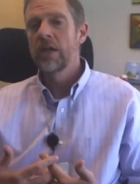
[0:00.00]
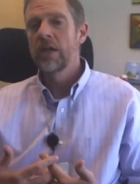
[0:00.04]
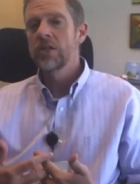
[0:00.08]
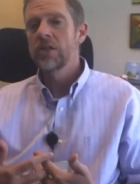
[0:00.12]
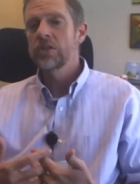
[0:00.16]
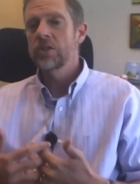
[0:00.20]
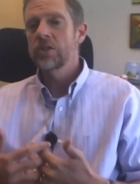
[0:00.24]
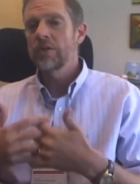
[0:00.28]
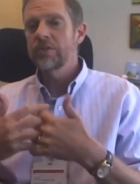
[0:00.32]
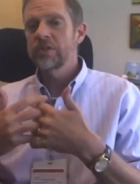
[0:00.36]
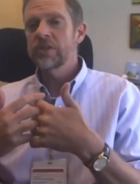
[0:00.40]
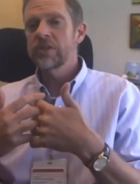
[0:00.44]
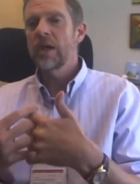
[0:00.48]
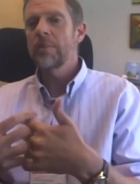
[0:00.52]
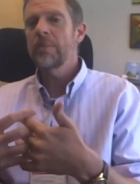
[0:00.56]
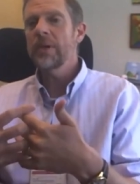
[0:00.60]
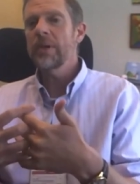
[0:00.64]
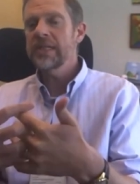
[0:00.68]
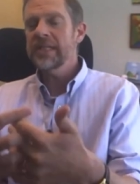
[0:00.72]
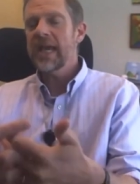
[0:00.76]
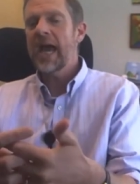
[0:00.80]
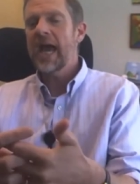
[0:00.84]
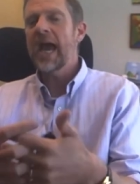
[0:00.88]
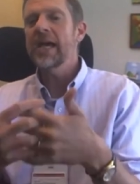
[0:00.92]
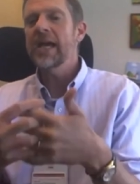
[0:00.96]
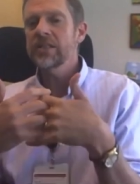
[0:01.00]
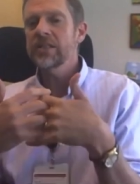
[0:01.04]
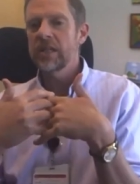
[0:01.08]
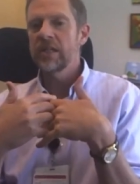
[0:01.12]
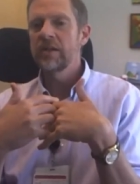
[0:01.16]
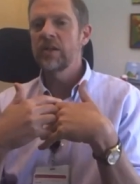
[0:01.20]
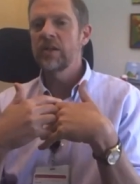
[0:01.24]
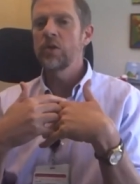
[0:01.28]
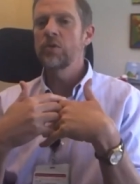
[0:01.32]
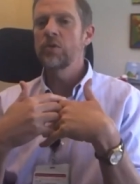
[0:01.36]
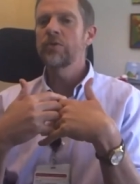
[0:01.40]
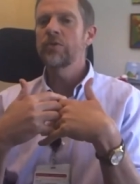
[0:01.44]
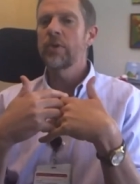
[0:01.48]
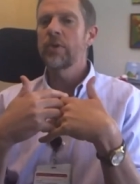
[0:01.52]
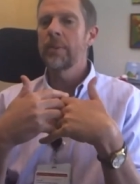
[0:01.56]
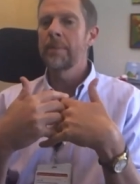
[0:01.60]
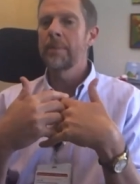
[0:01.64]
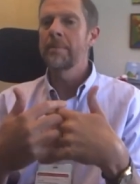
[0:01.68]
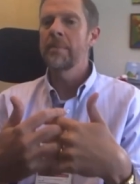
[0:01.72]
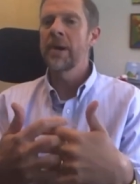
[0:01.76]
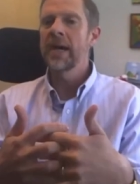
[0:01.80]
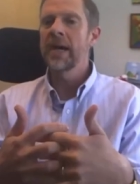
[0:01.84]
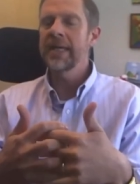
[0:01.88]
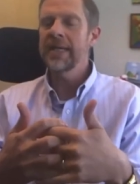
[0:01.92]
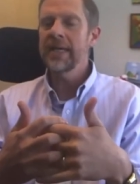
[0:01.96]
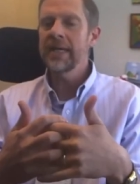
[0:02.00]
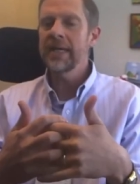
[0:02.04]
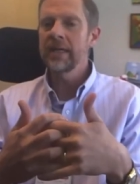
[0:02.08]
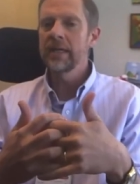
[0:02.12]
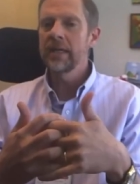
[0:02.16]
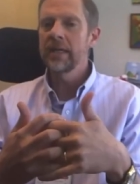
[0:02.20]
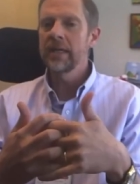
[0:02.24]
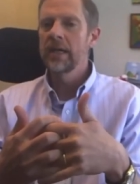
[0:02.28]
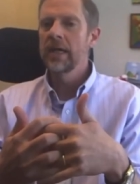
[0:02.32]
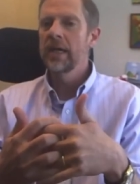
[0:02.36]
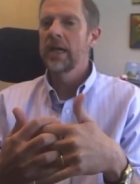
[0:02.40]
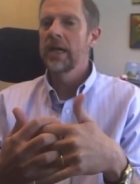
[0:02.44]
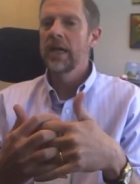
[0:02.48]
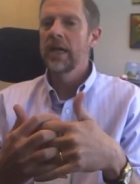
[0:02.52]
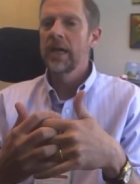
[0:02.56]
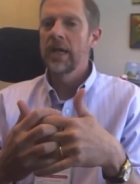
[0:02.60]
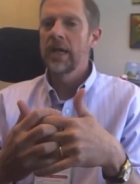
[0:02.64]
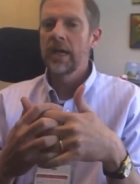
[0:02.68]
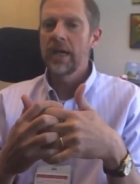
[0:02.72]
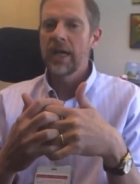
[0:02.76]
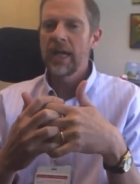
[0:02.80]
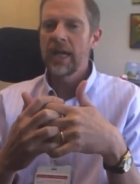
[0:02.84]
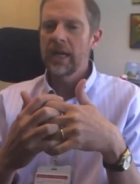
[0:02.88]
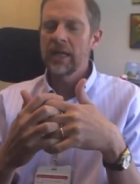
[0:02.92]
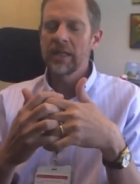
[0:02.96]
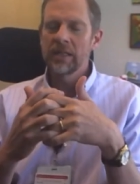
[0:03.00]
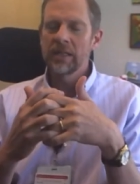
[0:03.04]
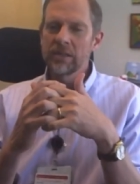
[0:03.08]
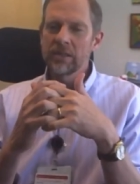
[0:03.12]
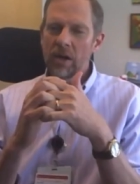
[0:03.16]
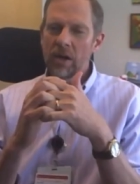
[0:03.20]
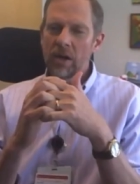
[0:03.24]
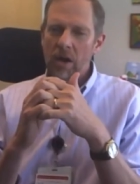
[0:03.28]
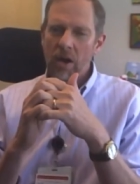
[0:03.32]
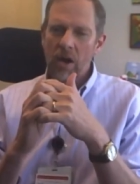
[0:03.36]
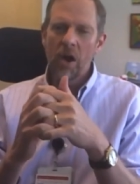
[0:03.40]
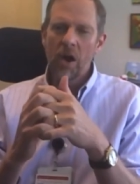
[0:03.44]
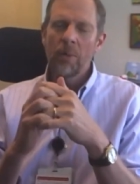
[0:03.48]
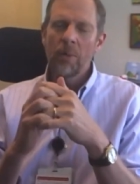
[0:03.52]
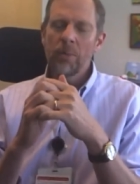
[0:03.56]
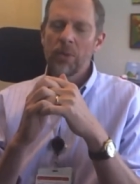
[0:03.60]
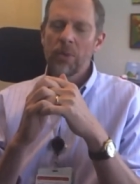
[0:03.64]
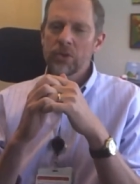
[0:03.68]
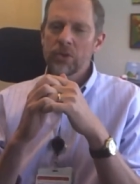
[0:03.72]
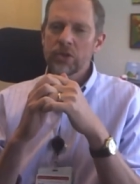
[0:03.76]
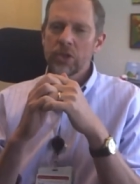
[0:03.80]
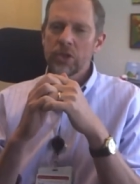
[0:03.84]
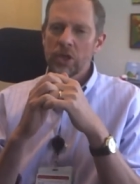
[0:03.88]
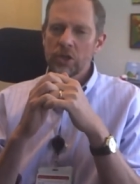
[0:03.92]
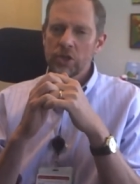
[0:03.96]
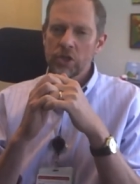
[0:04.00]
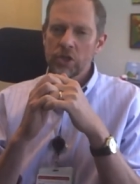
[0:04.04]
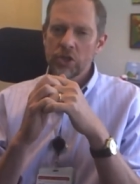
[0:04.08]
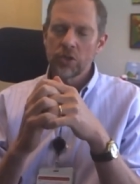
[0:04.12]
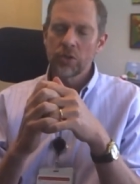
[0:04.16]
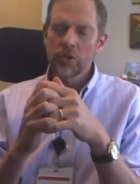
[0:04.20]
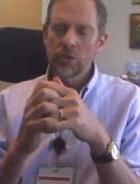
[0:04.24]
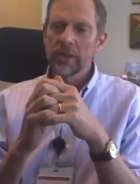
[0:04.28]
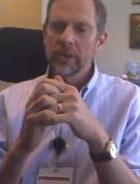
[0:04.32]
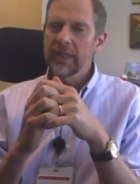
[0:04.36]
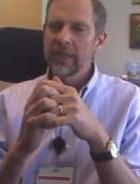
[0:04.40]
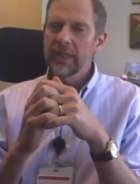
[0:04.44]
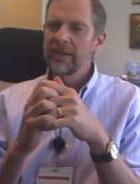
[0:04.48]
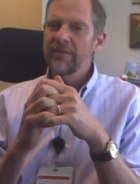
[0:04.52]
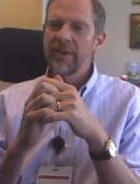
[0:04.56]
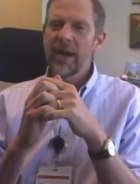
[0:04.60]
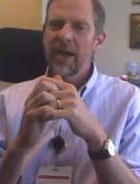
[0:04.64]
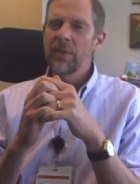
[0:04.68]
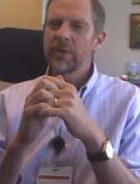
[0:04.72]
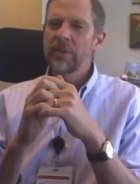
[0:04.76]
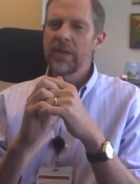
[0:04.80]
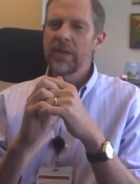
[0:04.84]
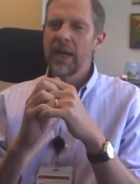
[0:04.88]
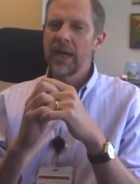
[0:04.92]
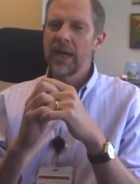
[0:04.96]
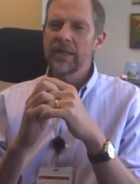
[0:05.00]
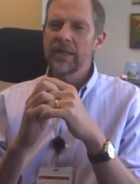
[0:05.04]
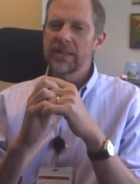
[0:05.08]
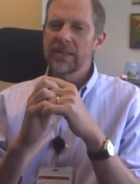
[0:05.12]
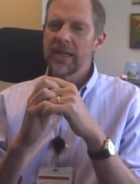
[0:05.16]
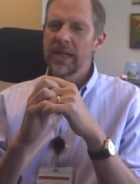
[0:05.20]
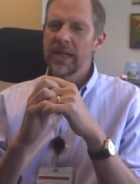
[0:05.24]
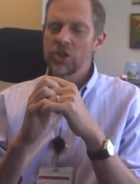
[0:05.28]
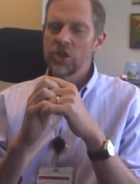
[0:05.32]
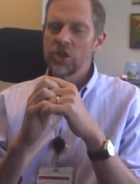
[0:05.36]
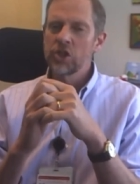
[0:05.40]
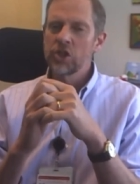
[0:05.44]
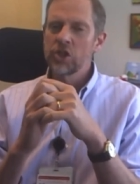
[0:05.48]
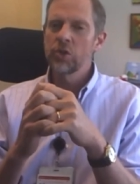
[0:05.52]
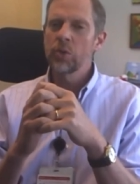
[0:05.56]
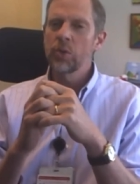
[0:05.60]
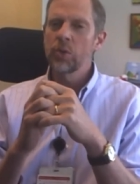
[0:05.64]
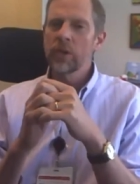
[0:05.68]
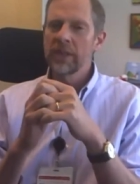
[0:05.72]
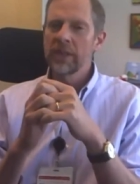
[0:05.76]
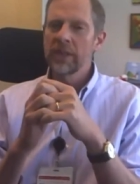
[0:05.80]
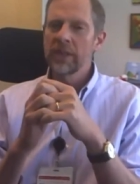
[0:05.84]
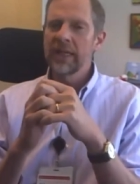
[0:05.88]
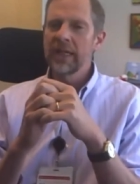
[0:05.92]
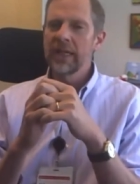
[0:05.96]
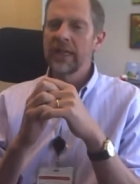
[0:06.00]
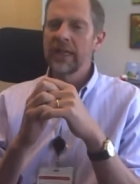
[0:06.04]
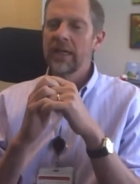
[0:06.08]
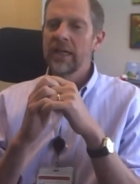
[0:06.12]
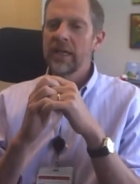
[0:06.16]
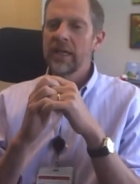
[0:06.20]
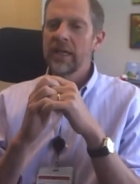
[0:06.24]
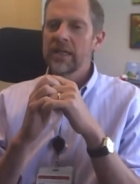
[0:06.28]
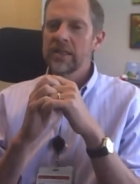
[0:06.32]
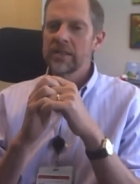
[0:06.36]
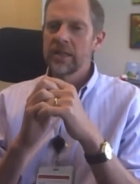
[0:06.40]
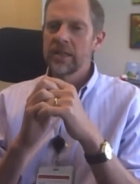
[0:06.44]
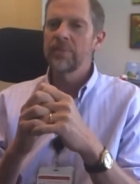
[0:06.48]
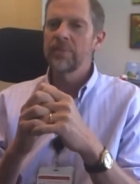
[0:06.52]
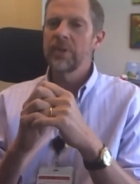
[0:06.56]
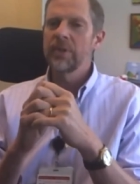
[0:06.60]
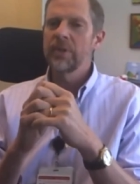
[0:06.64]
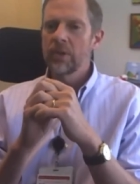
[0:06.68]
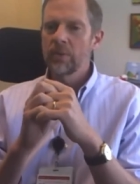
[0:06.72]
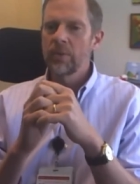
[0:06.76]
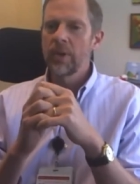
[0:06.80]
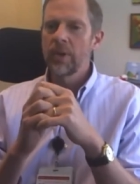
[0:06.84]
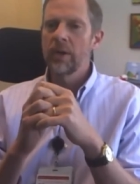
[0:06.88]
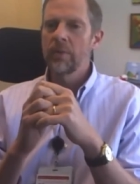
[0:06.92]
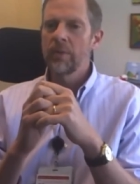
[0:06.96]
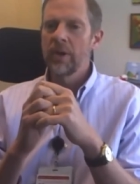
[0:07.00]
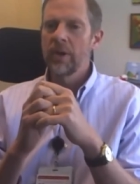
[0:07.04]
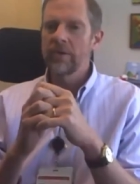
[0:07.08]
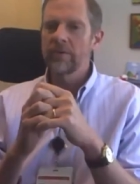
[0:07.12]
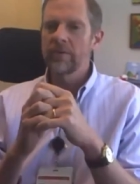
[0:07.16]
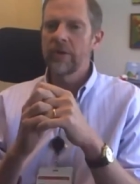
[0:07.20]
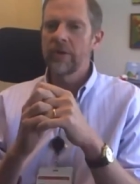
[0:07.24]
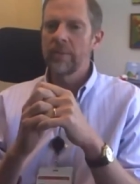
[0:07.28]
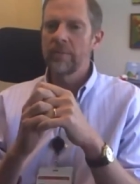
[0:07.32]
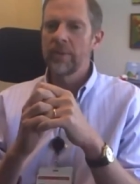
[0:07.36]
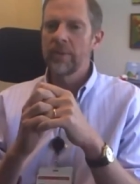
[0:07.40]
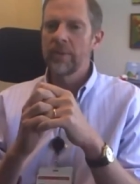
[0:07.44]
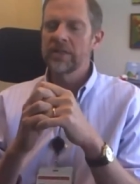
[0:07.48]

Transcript: So if somebody's asking you for money, it is almost assuredly, if I would not say assuredly, something to run away from.